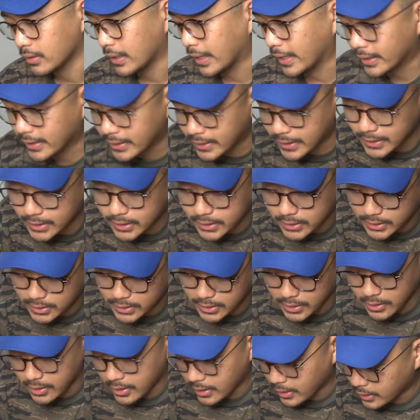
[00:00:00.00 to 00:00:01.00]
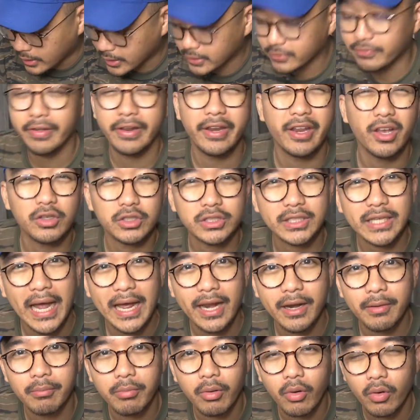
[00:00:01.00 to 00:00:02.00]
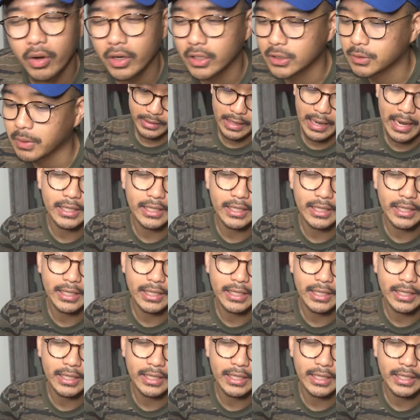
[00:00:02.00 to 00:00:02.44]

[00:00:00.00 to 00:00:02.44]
Like this this video is kind of boring.